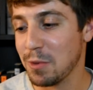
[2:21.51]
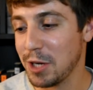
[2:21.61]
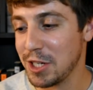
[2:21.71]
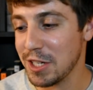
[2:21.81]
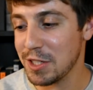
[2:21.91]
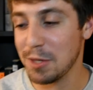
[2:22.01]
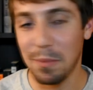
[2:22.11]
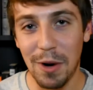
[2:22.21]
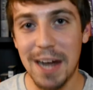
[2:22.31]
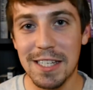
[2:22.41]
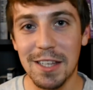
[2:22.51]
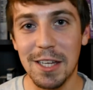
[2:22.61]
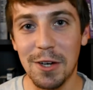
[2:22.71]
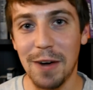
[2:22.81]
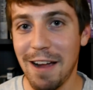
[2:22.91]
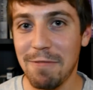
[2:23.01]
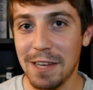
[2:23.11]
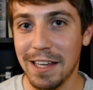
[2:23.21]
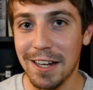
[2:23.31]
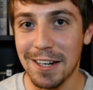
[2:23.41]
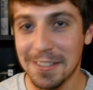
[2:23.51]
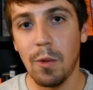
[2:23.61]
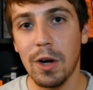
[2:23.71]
which is surprisingly graphic here.